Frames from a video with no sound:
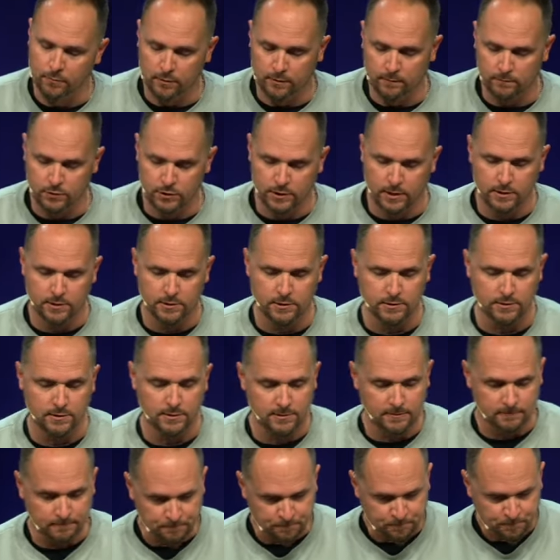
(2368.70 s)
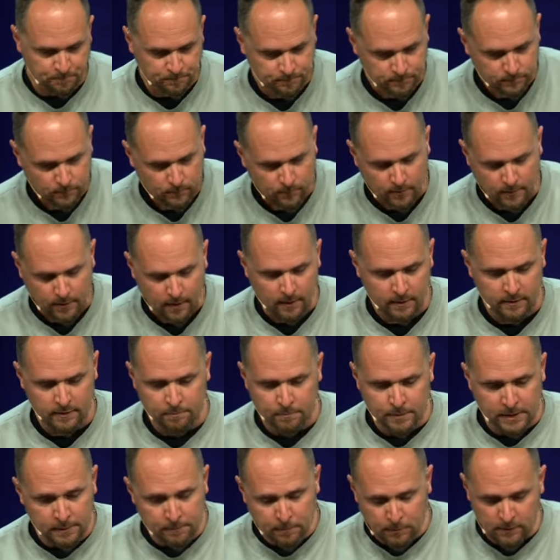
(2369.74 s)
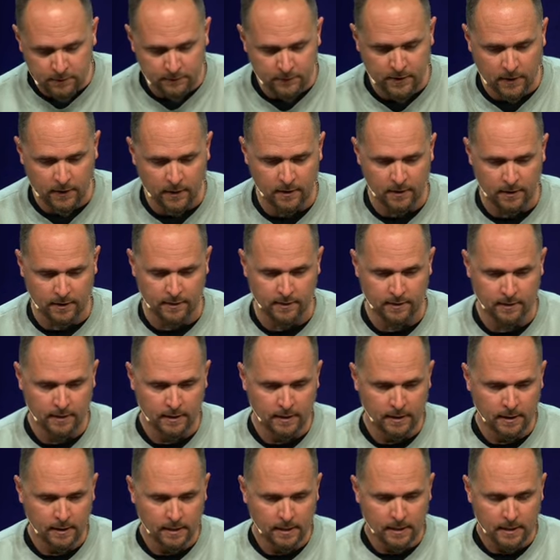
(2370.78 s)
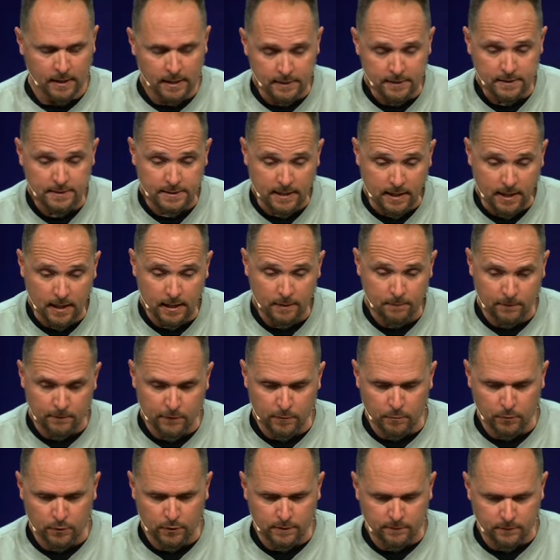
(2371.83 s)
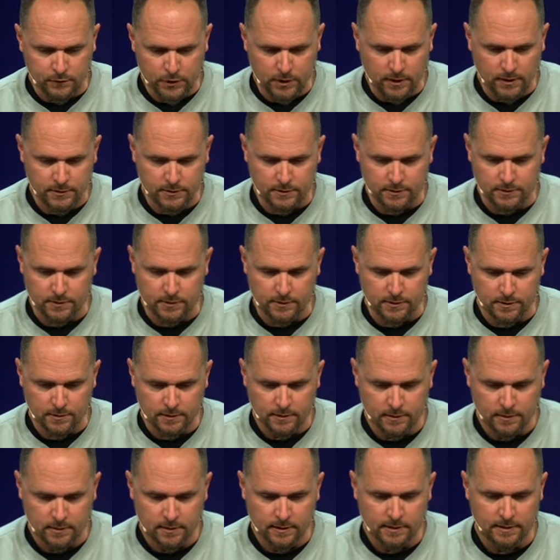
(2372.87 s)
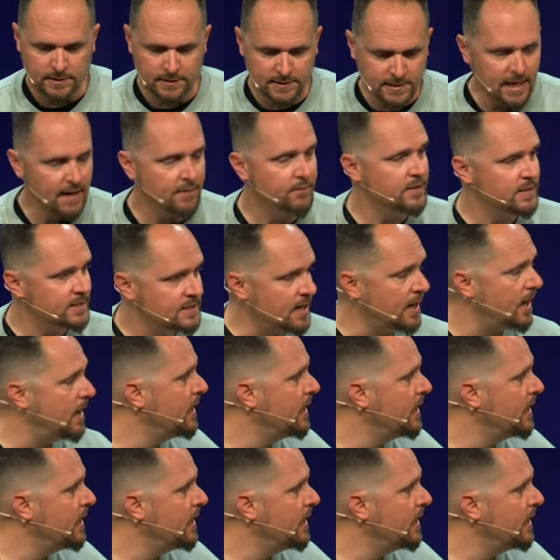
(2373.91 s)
the book of Judges the people of God in the time of the book of Judges. Seven